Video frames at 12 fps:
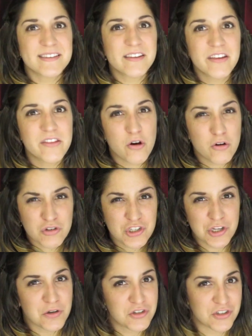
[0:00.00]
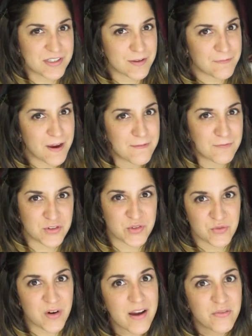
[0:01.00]
and basically the whole show is just a
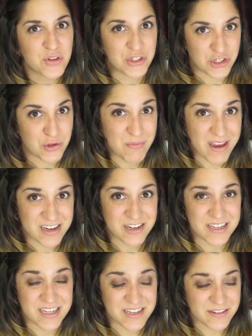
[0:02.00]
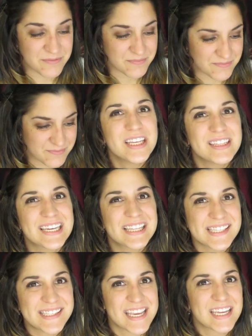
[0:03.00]
fight for survival and humanity. I
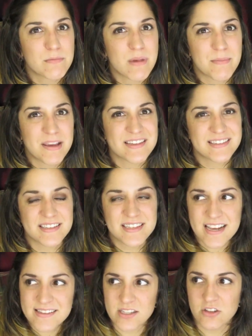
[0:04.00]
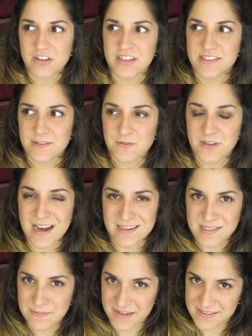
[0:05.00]
really like this anime because it takes a look at
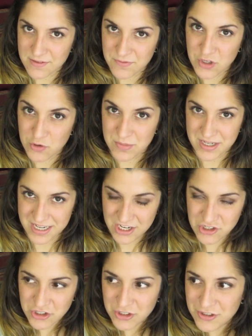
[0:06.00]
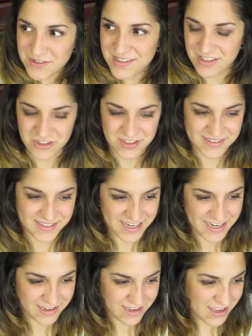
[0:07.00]
different aspects of human nature, such
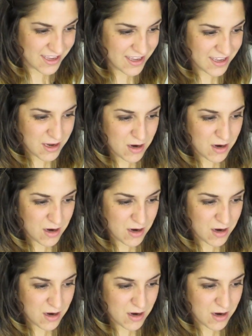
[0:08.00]
as like